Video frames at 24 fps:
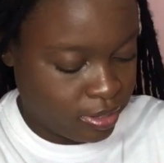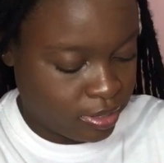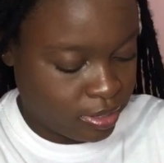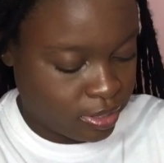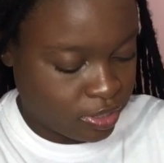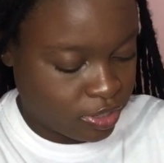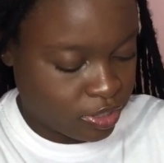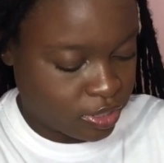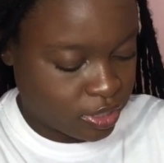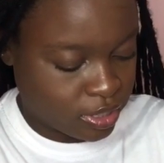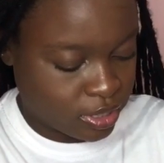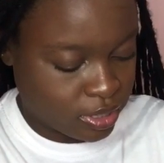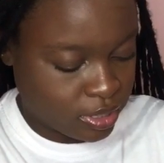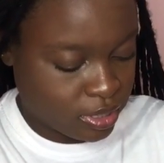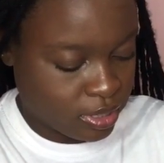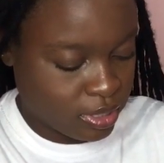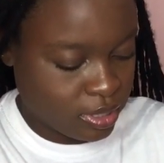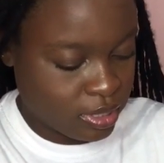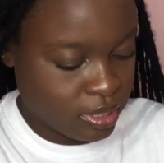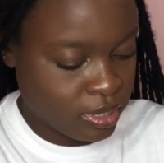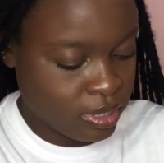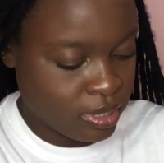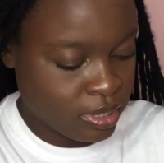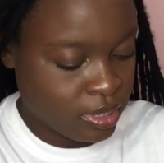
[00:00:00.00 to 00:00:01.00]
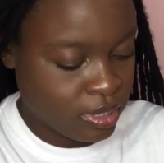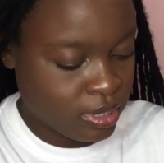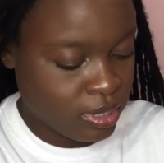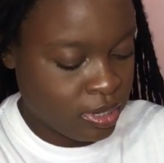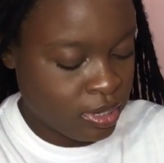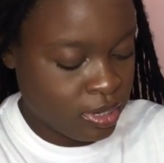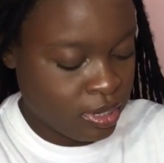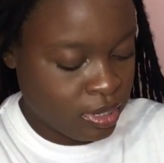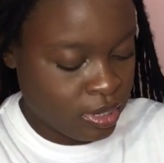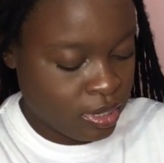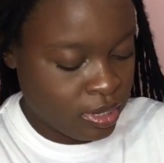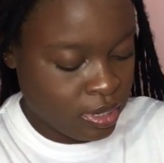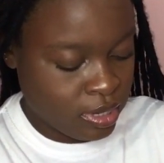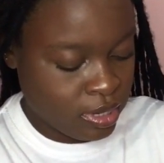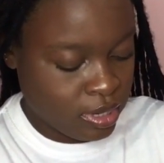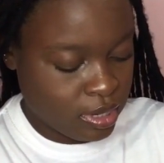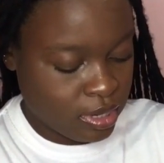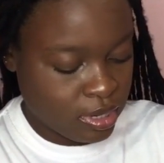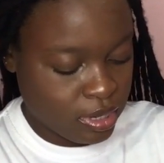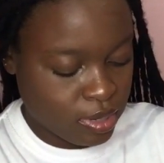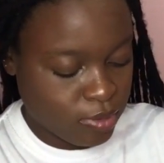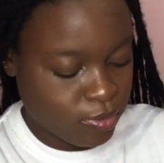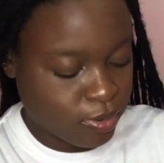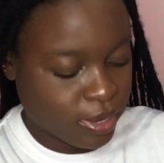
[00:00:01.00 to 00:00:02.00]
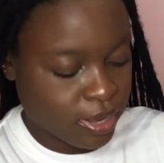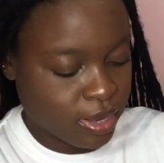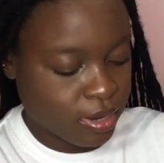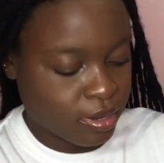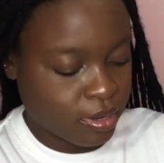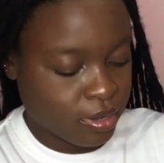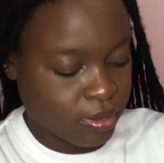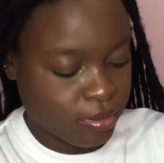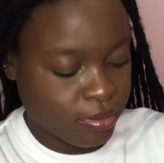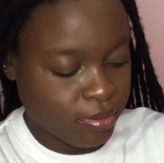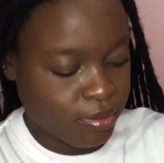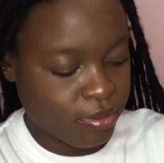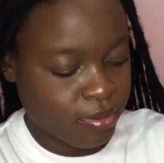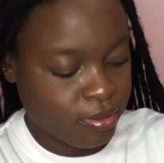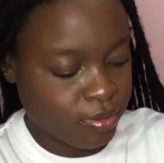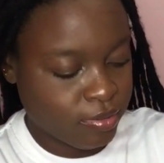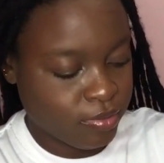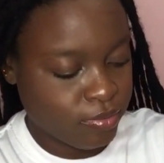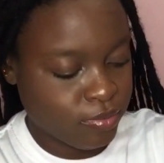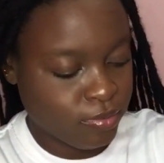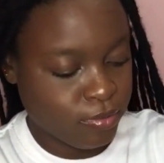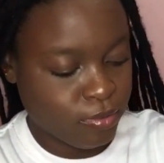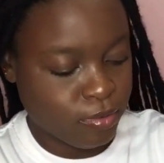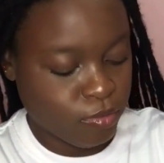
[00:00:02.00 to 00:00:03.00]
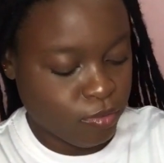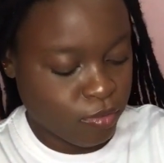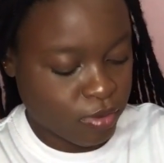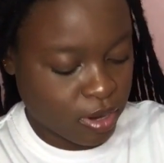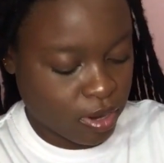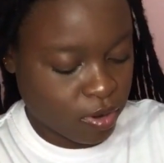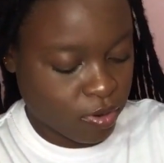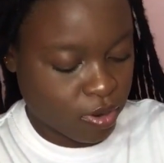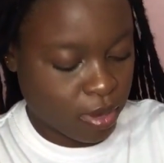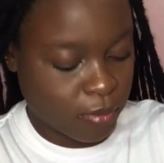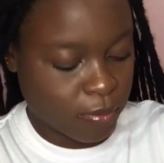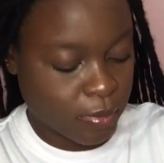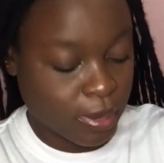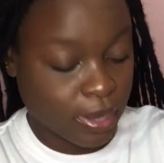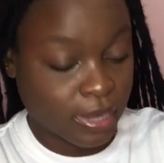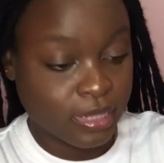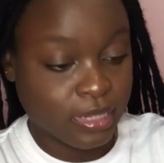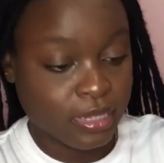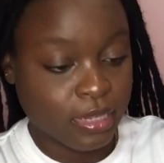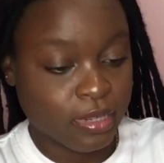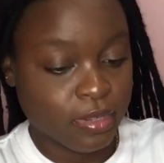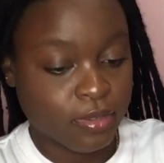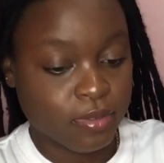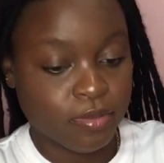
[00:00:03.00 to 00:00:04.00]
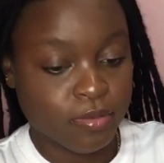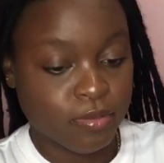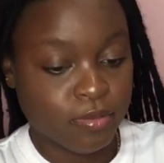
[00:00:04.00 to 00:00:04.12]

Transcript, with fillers: It's just clicking it when I go and buy things.